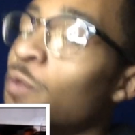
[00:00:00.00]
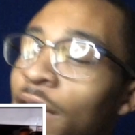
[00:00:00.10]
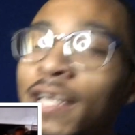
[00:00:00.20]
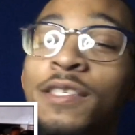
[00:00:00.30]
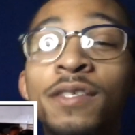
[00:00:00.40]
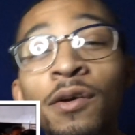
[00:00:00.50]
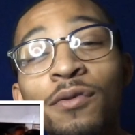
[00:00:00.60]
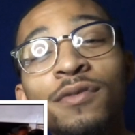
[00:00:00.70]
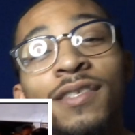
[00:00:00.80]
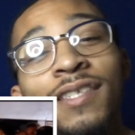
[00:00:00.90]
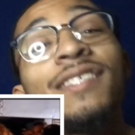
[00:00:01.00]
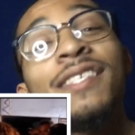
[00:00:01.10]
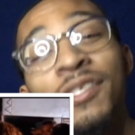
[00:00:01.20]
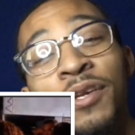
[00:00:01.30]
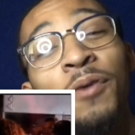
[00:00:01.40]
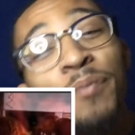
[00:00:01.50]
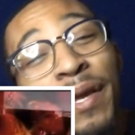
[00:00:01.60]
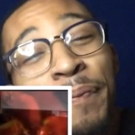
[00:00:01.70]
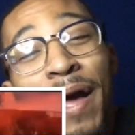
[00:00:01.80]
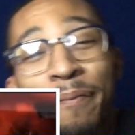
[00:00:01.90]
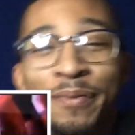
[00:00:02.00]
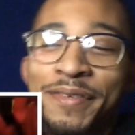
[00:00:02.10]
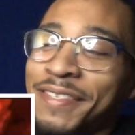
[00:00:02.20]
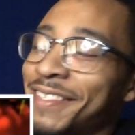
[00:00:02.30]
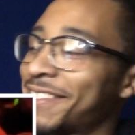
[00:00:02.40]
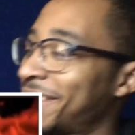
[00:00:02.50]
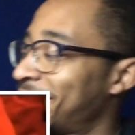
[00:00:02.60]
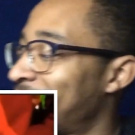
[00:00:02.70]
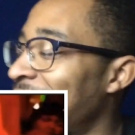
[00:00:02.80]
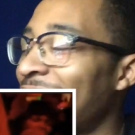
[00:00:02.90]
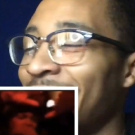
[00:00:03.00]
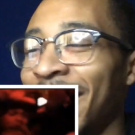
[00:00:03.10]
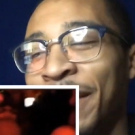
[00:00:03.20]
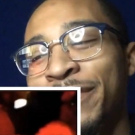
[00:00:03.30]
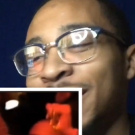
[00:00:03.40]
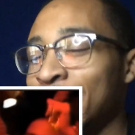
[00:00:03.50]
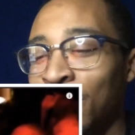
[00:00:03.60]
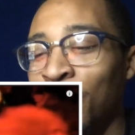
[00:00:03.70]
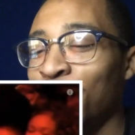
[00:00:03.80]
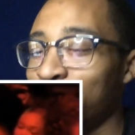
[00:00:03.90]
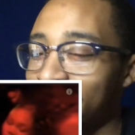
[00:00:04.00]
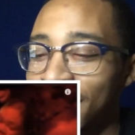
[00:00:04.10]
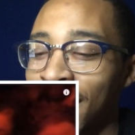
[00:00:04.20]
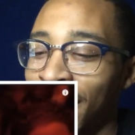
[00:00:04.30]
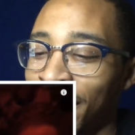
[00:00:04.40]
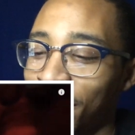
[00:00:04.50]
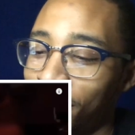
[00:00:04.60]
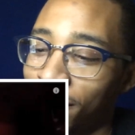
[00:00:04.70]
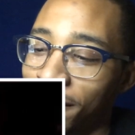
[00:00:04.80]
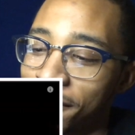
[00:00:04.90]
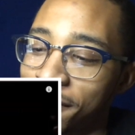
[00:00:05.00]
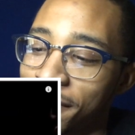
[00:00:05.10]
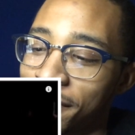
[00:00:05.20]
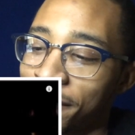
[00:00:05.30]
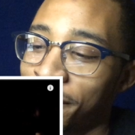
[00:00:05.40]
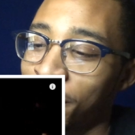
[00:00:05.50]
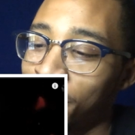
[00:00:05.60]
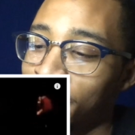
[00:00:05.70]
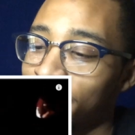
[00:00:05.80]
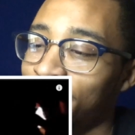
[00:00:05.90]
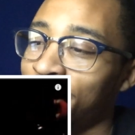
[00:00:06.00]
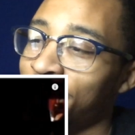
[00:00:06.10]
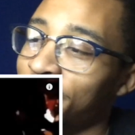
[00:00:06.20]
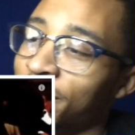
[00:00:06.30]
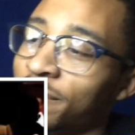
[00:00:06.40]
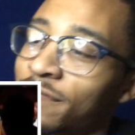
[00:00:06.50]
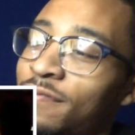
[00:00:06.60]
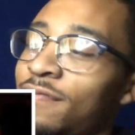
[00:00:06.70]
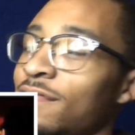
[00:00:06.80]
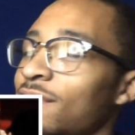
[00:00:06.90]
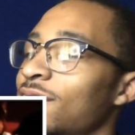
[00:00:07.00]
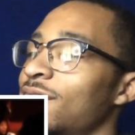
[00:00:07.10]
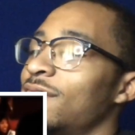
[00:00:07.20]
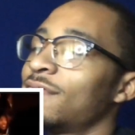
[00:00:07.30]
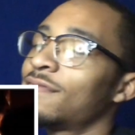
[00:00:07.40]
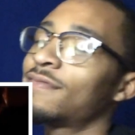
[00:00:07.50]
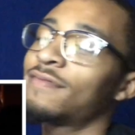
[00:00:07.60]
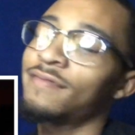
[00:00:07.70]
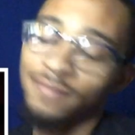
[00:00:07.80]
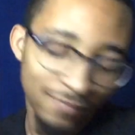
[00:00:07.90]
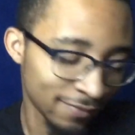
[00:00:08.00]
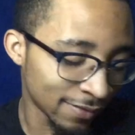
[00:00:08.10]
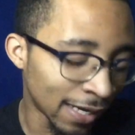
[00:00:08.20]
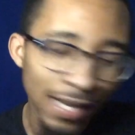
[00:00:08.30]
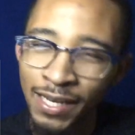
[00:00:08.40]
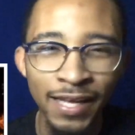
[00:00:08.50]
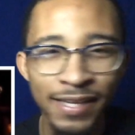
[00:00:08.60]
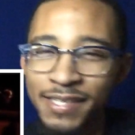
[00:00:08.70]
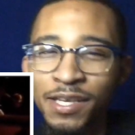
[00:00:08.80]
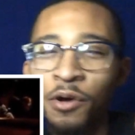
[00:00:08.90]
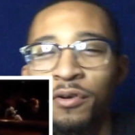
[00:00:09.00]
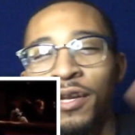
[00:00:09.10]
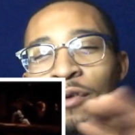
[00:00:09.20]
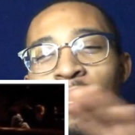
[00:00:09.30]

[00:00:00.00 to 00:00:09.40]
is one of his songs. This is you know Big Poppa. And he was smooth, just like him. feel me? Yeah. I love this song though.